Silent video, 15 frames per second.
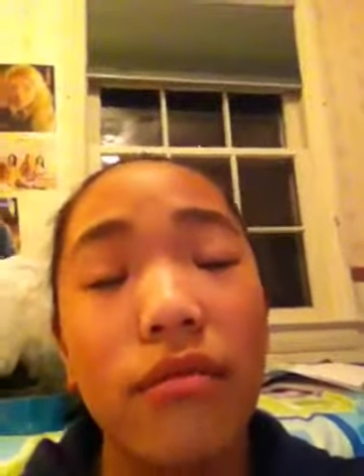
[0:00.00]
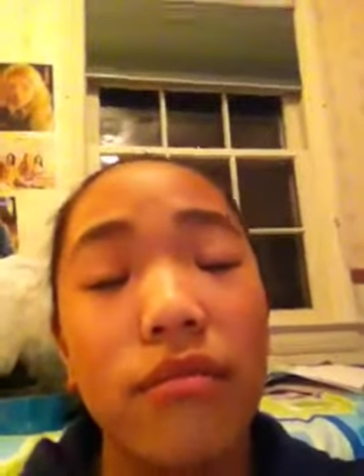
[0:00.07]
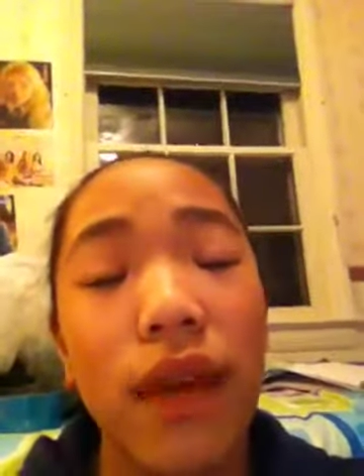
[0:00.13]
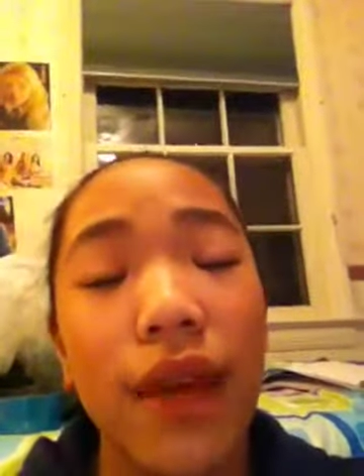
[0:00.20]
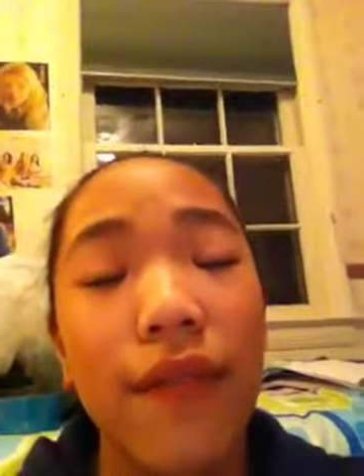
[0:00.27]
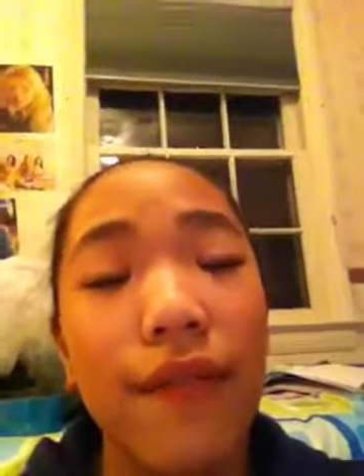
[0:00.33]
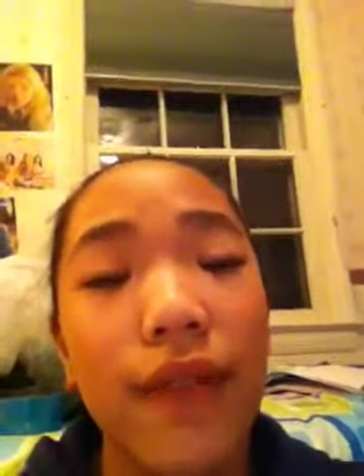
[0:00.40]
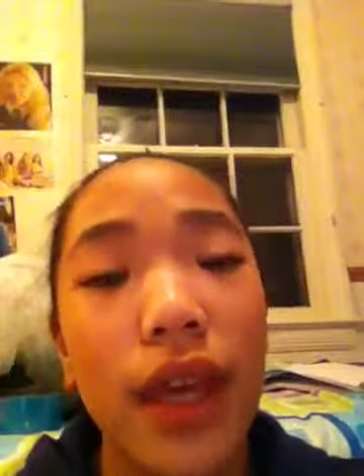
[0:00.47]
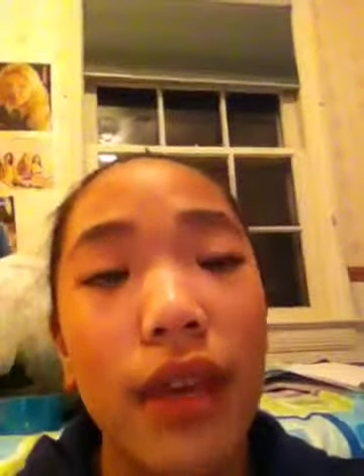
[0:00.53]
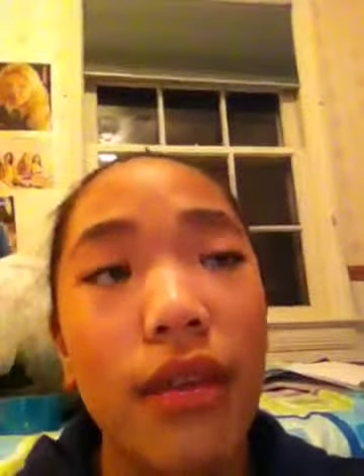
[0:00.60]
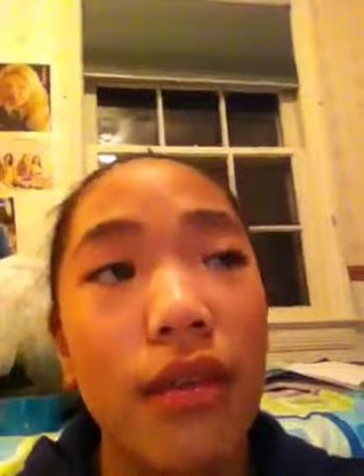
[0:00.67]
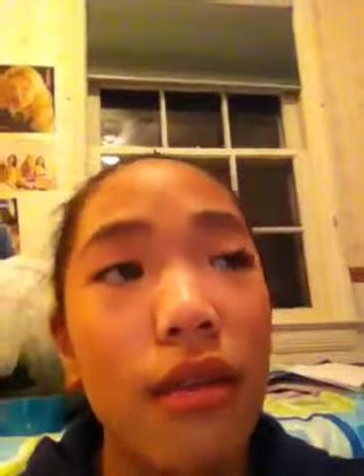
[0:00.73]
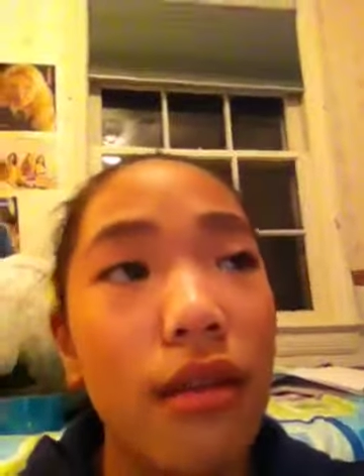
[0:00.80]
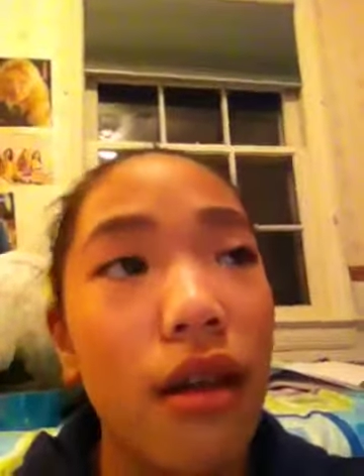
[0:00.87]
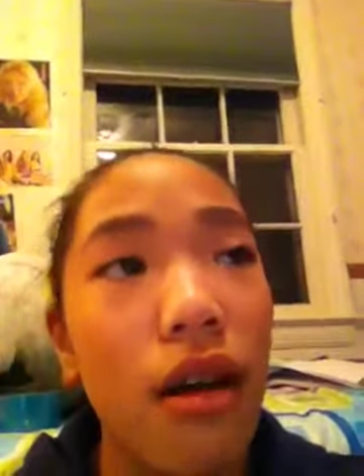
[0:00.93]
my
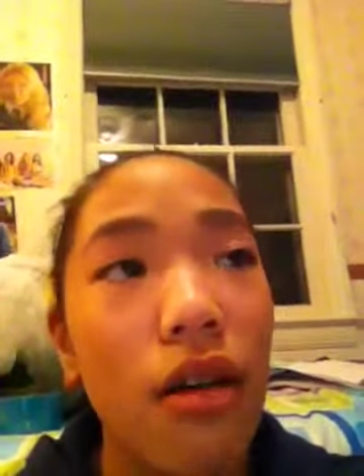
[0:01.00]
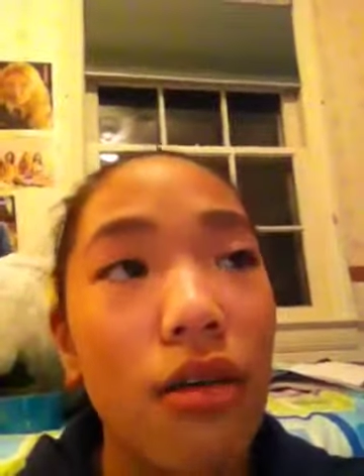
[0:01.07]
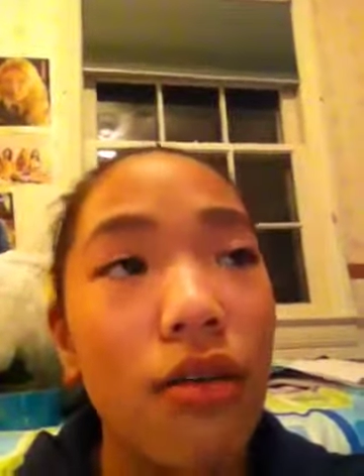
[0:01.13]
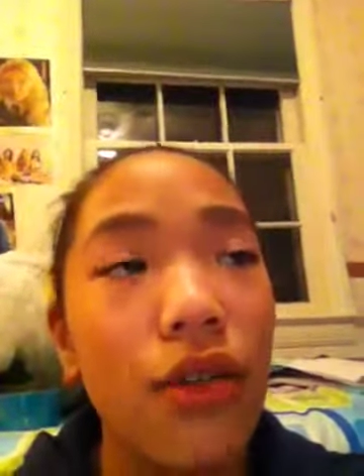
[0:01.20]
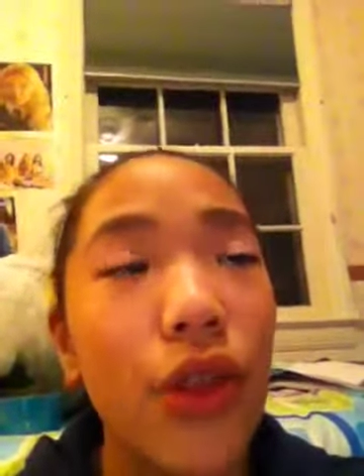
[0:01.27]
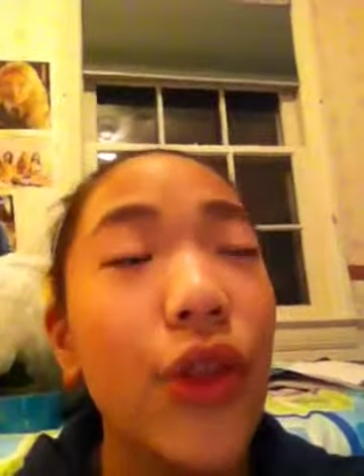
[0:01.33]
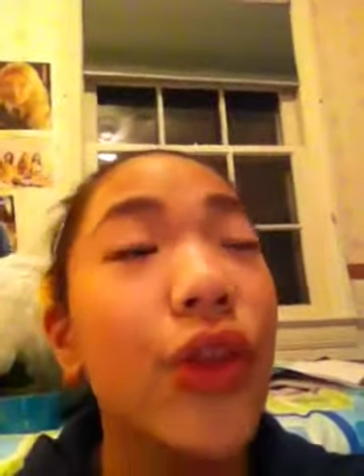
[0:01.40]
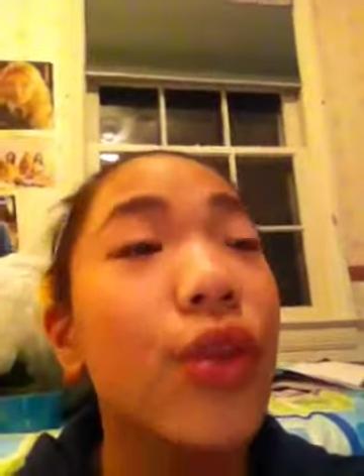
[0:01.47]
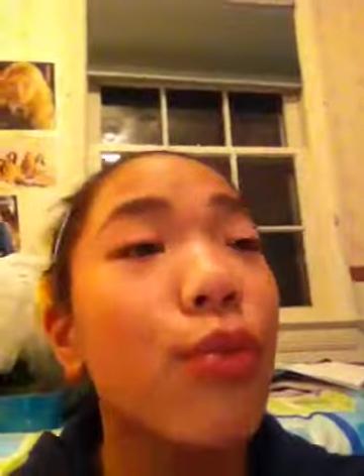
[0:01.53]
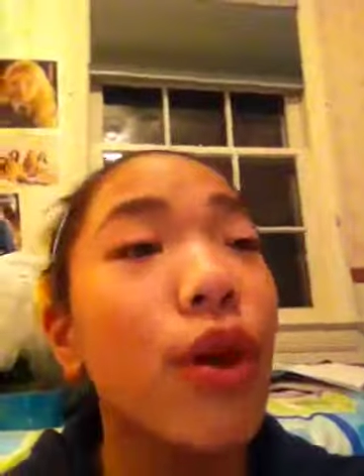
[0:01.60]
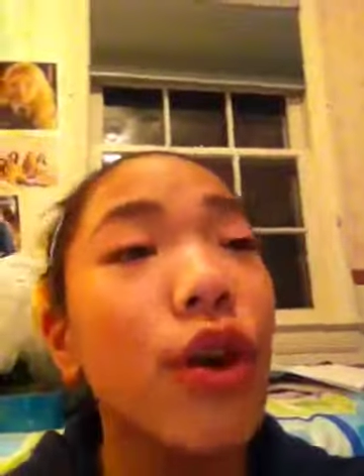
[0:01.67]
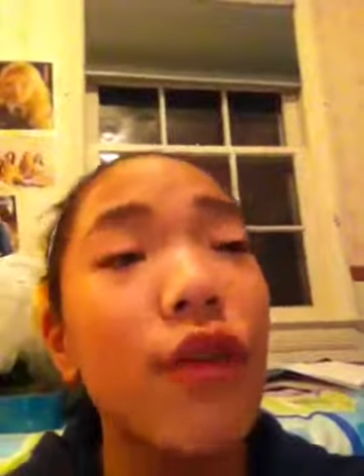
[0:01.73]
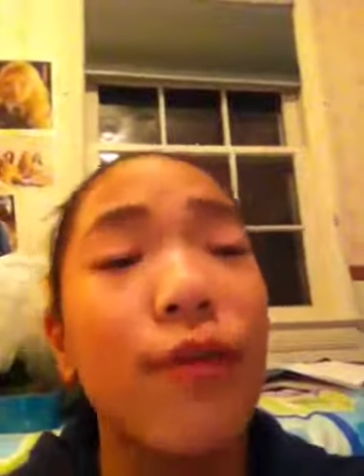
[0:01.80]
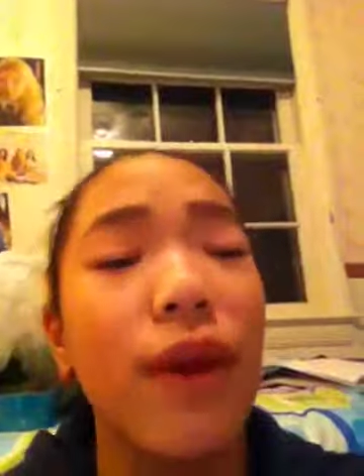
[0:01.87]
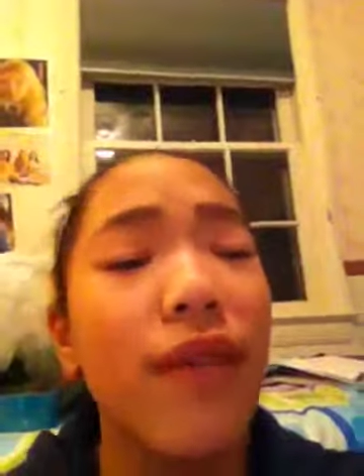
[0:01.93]
face off, a little
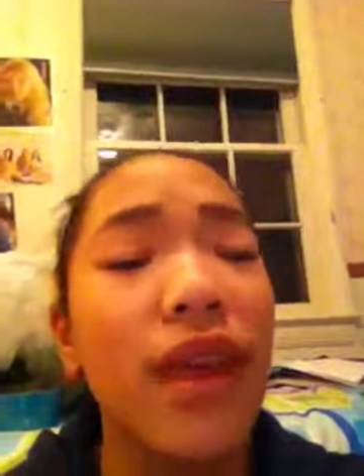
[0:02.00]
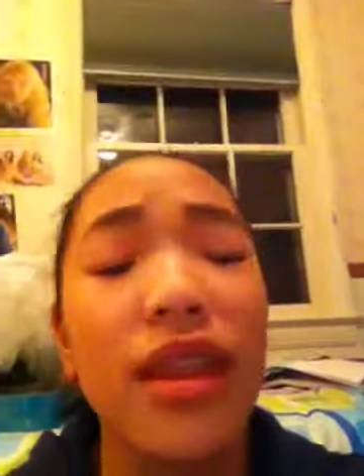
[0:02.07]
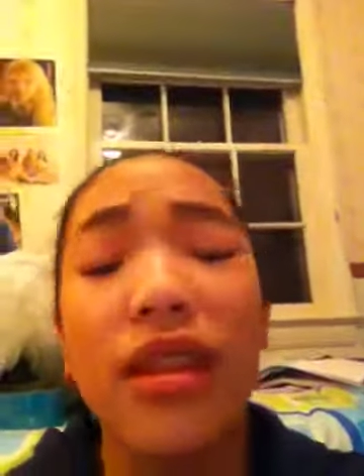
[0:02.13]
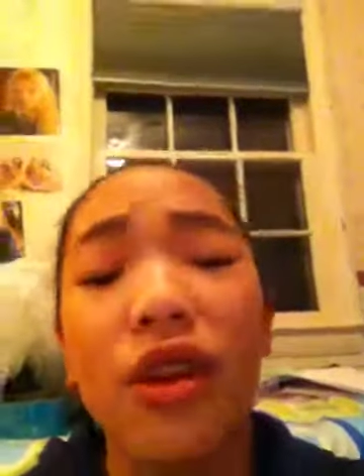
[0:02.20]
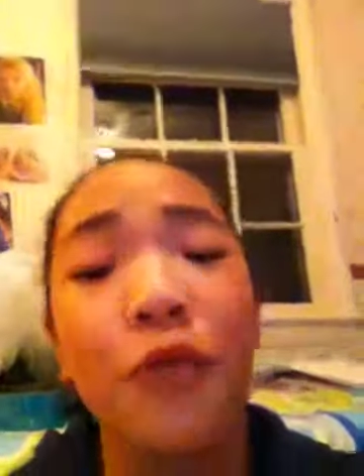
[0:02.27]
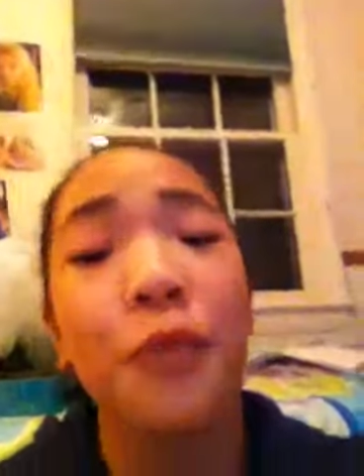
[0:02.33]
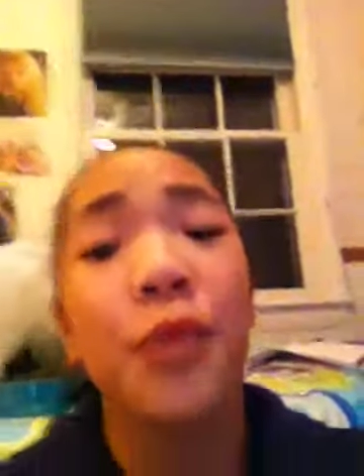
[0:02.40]
sweat off my face. So